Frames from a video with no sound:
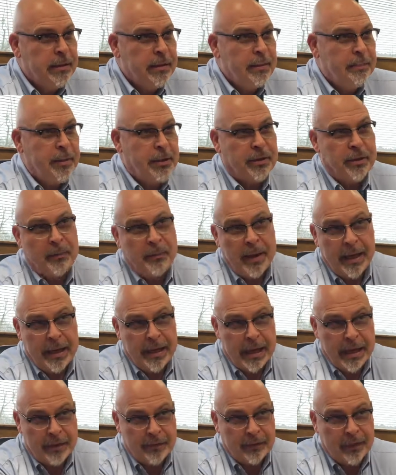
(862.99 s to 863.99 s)
But they're made
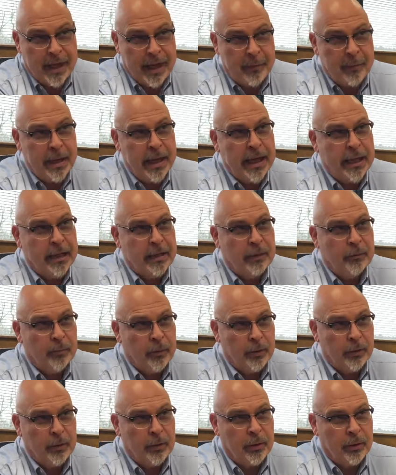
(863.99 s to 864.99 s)
out of
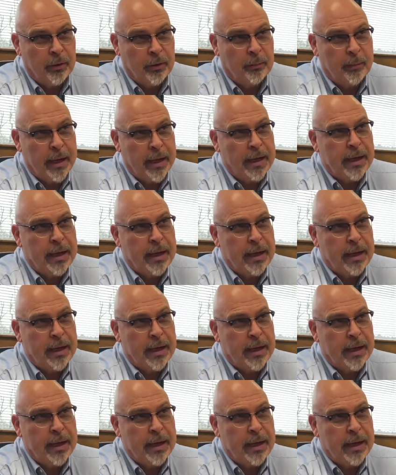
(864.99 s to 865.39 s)
they're made